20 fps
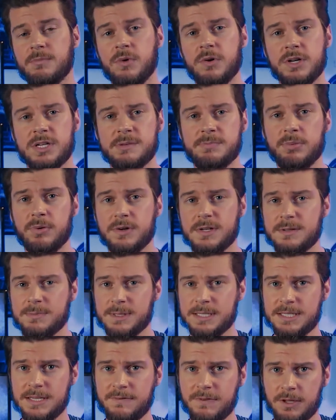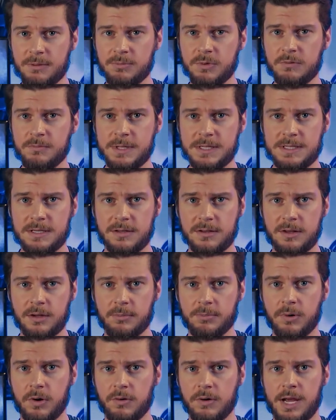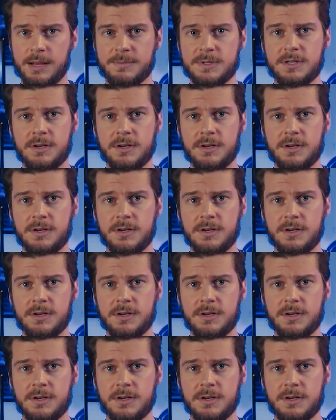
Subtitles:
more sport-specific movements into their program.